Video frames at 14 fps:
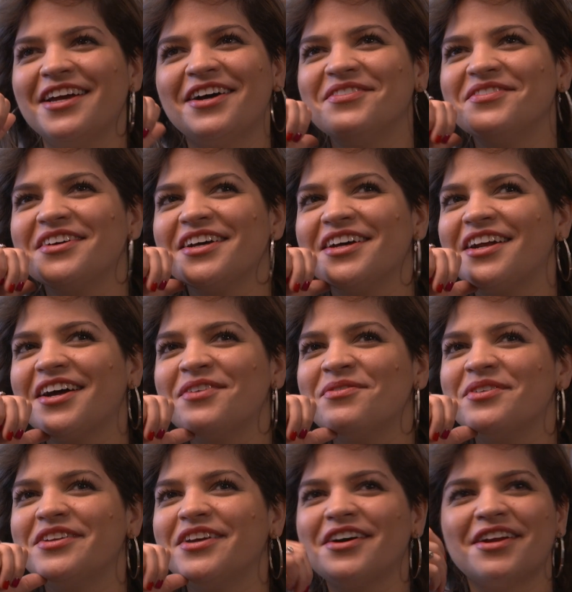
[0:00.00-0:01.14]
am, and I
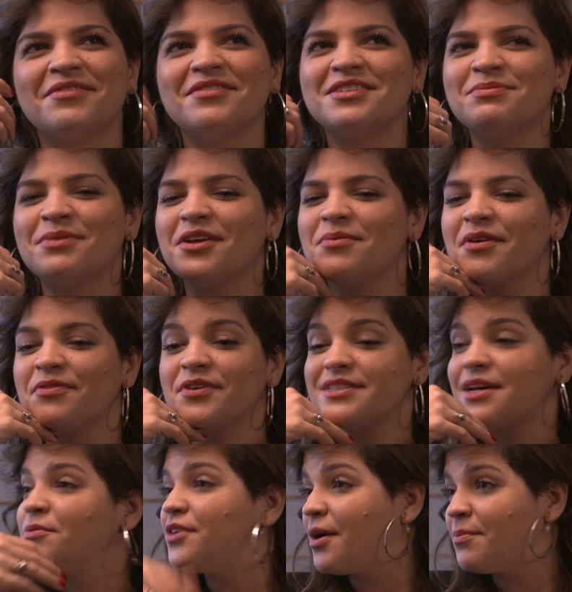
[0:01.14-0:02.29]
would not have this smile on my face.
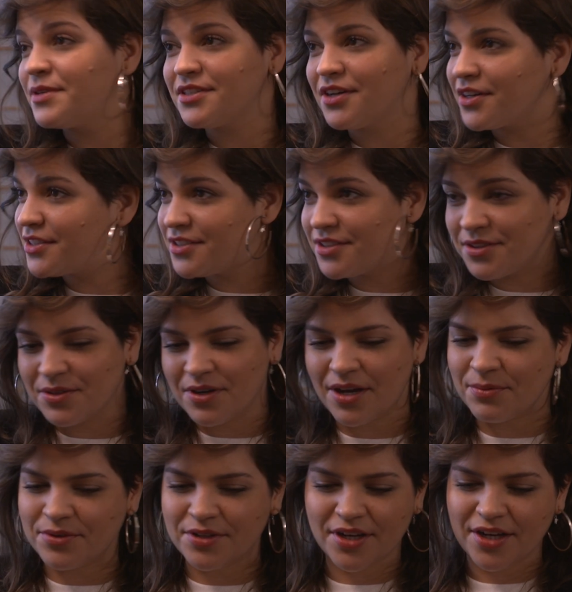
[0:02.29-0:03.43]
I would not be talking to you. I
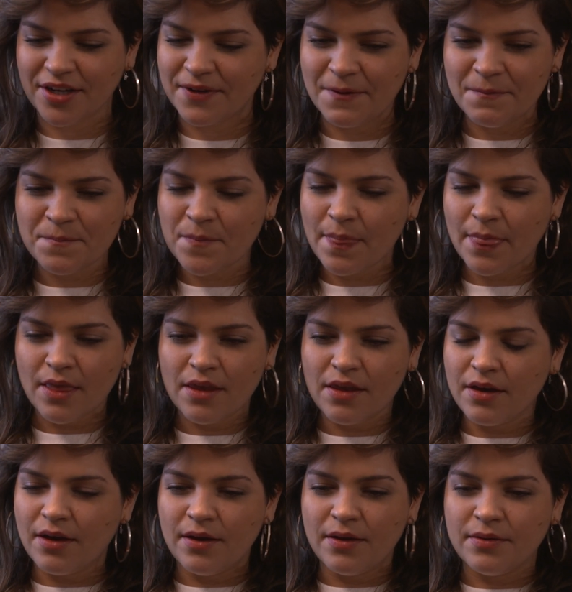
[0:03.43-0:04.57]
would not
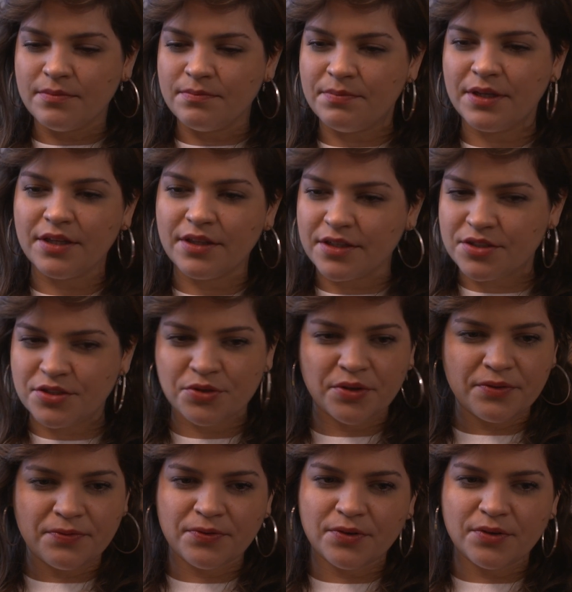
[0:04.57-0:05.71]
be this
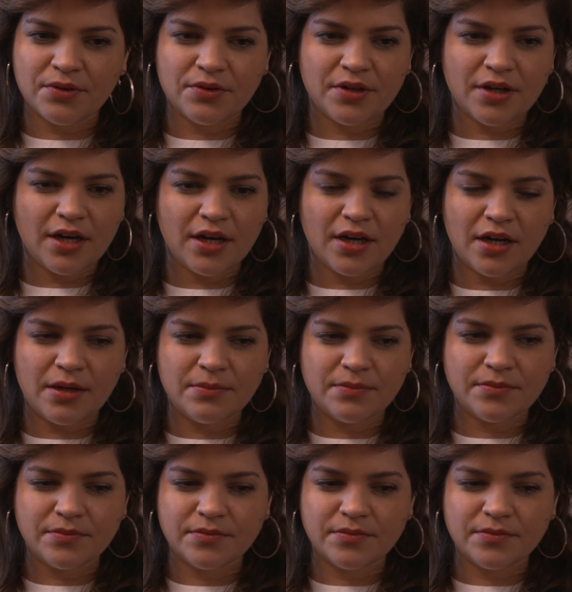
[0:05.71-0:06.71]
joyful. I